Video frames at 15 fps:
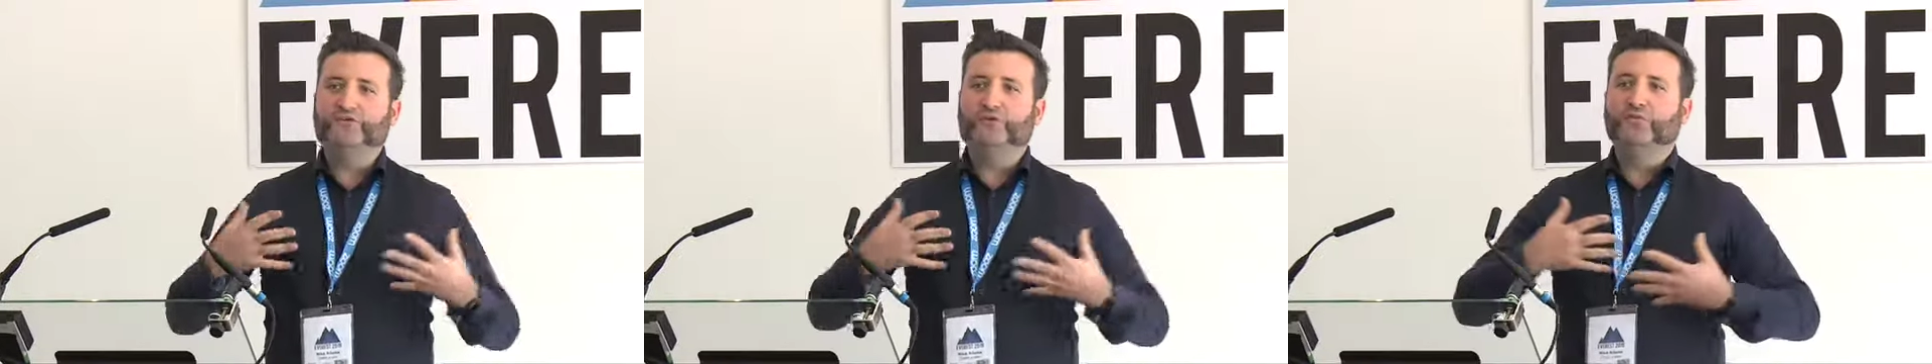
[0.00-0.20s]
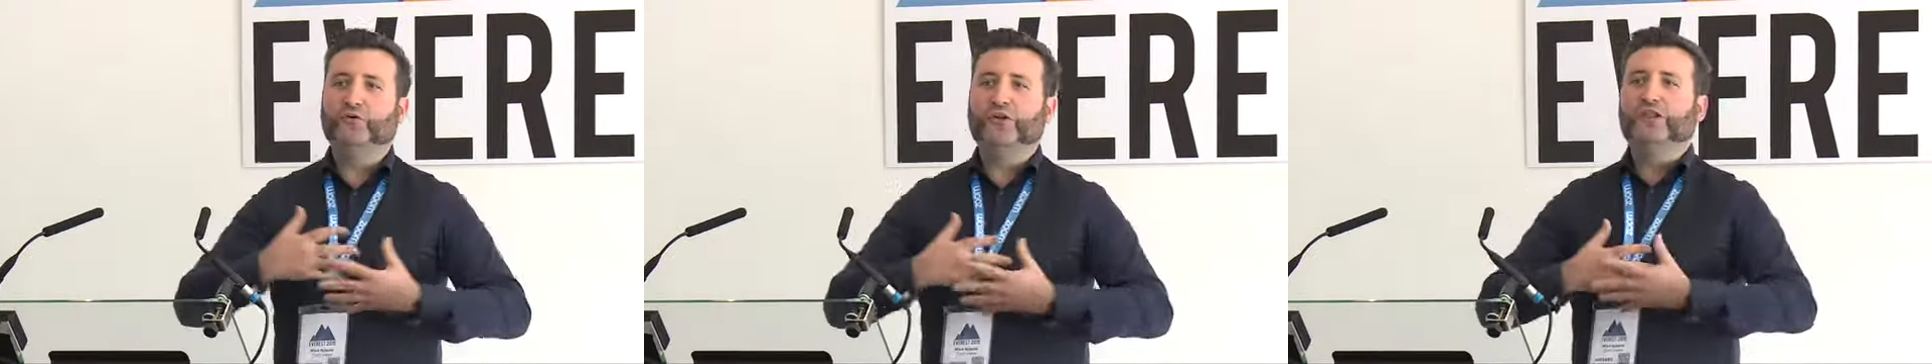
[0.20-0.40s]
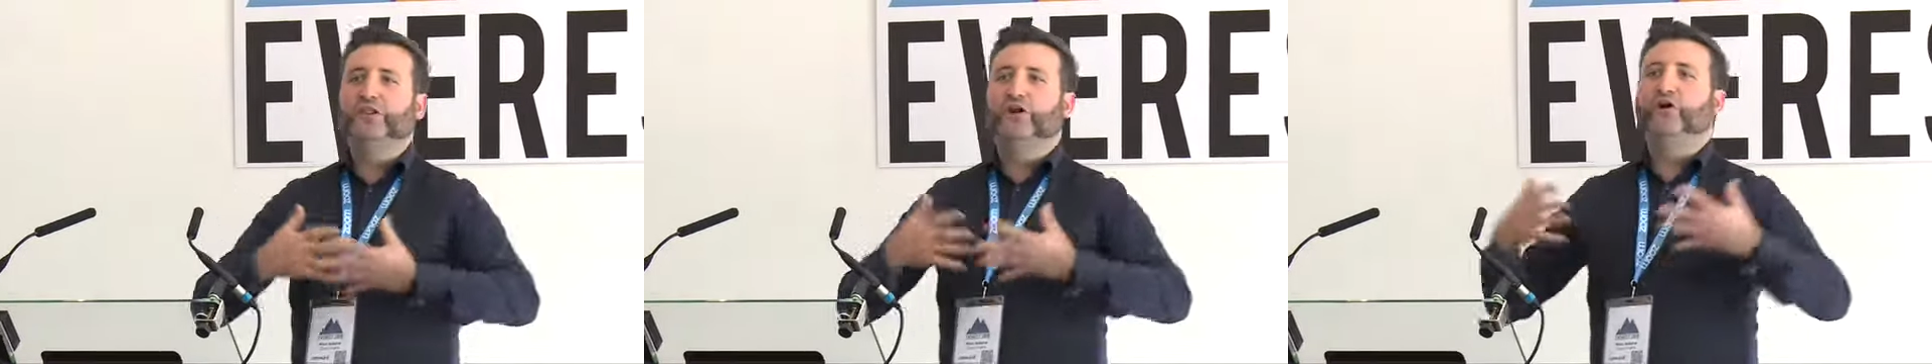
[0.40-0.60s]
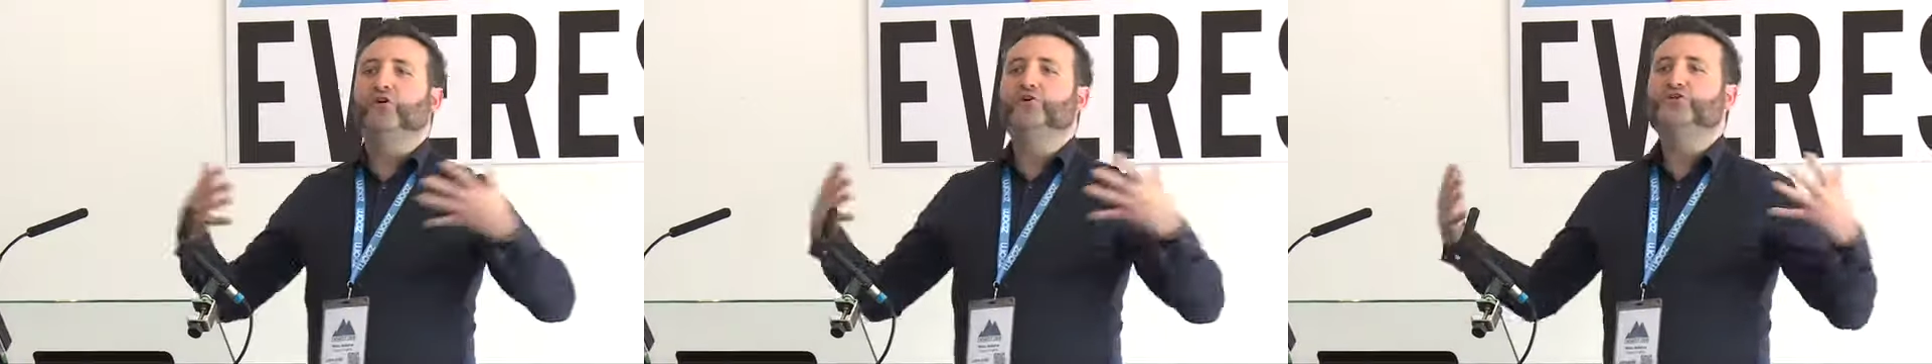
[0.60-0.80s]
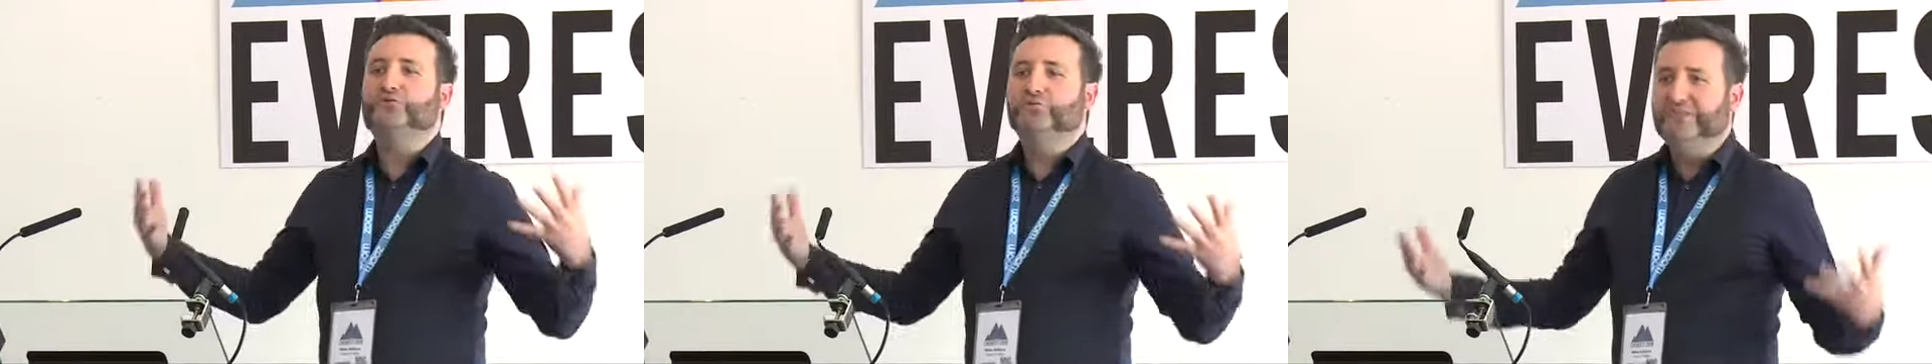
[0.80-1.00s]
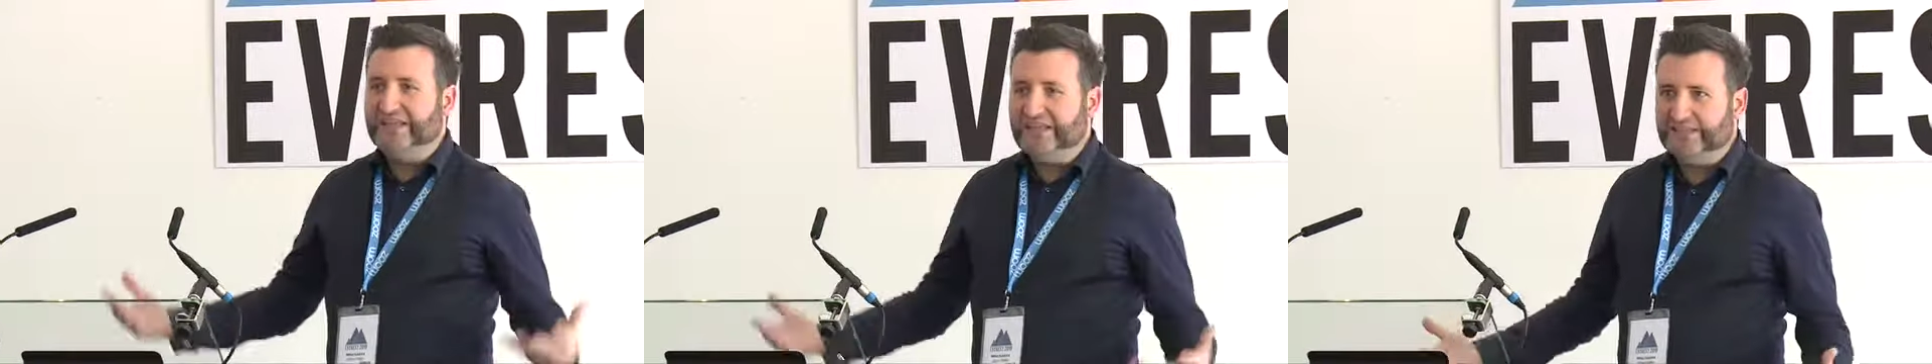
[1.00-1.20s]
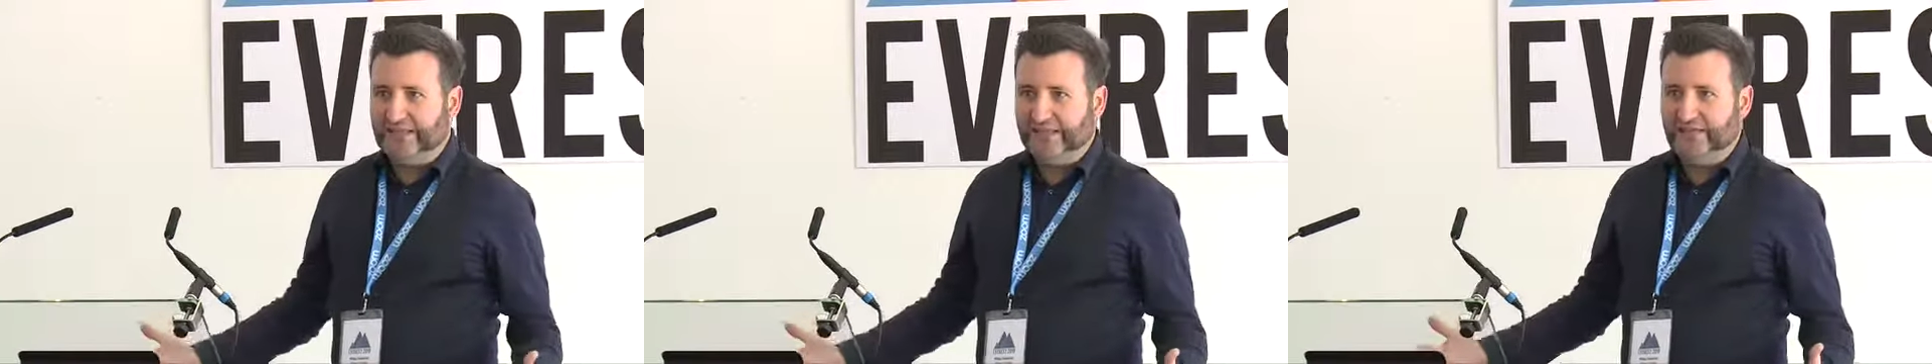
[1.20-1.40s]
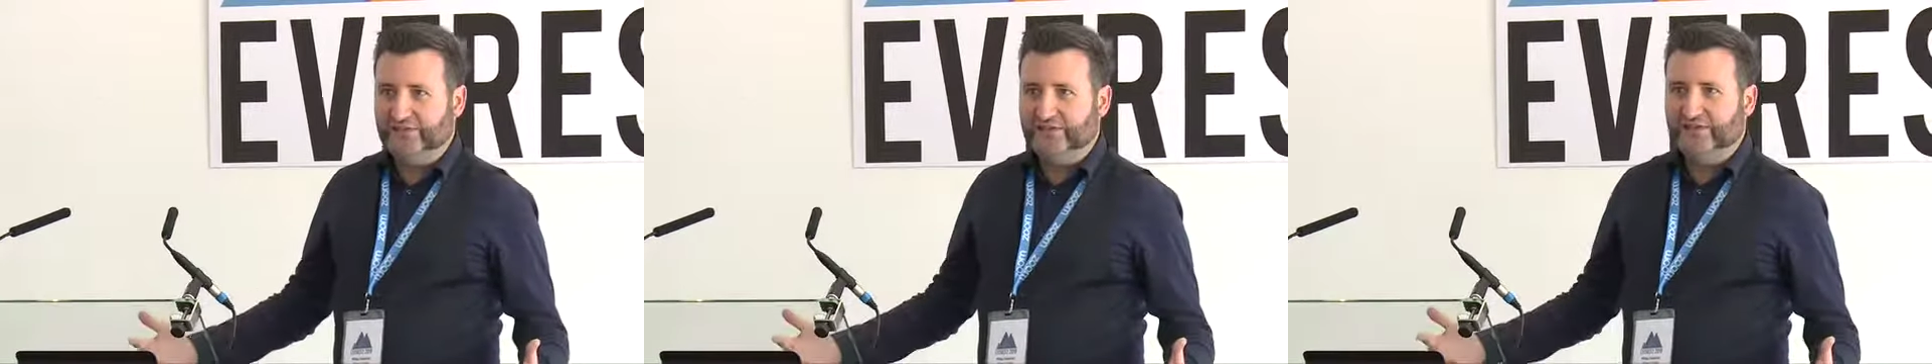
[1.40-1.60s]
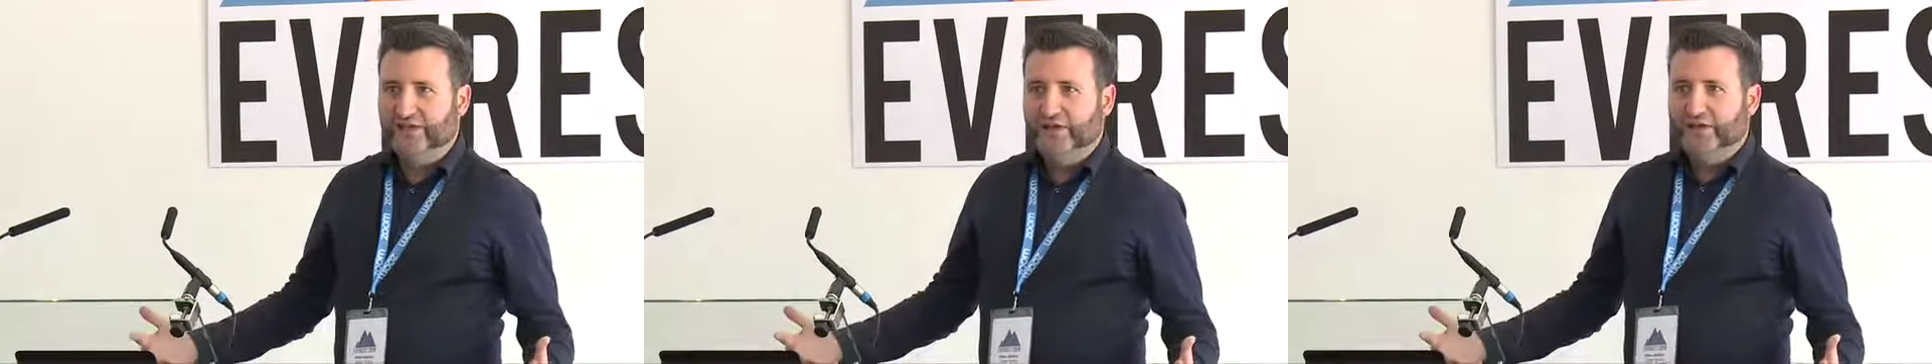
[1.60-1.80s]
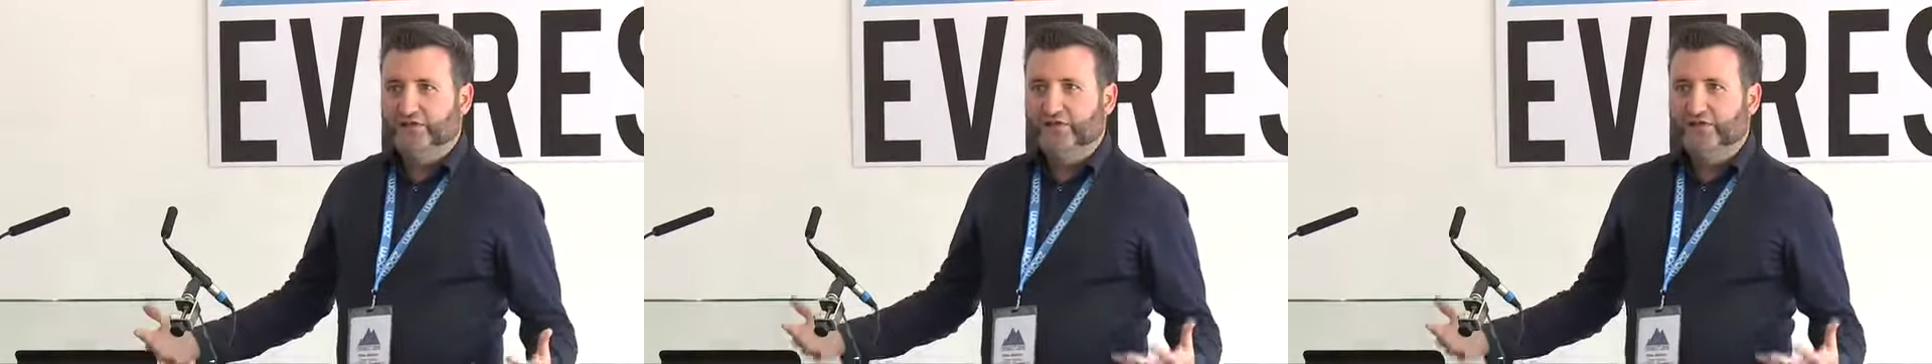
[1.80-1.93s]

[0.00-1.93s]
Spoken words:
support large meetings.